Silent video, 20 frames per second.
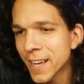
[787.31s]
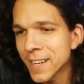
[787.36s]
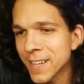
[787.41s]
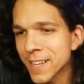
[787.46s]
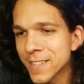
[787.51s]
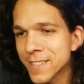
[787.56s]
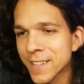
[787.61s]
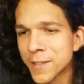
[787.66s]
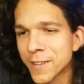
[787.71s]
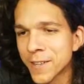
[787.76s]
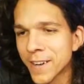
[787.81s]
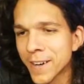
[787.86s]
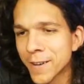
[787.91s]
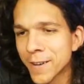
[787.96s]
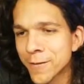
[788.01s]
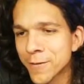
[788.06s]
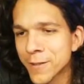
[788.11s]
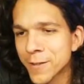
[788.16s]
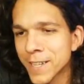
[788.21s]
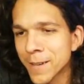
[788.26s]
Every time I
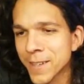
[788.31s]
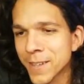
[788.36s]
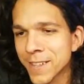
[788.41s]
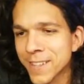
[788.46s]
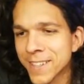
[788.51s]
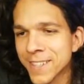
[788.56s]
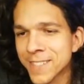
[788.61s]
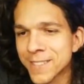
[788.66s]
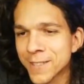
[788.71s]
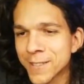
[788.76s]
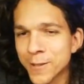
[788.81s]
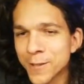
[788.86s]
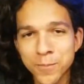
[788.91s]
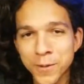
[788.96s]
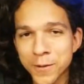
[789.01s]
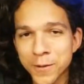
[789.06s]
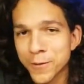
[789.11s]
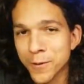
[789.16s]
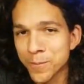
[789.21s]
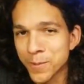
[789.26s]
look at it, there's only
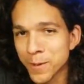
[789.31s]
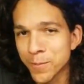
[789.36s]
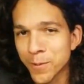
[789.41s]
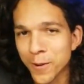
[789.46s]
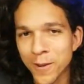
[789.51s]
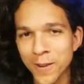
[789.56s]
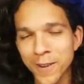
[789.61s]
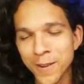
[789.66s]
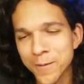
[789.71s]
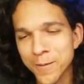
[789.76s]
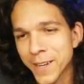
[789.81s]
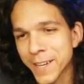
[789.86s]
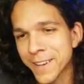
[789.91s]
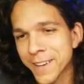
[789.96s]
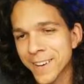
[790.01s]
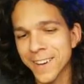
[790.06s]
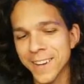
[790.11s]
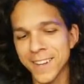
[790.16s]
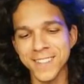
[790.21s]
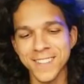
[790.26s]
beautiful people. Oh my
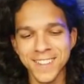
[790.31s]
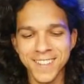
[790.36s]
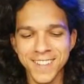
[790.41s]
god.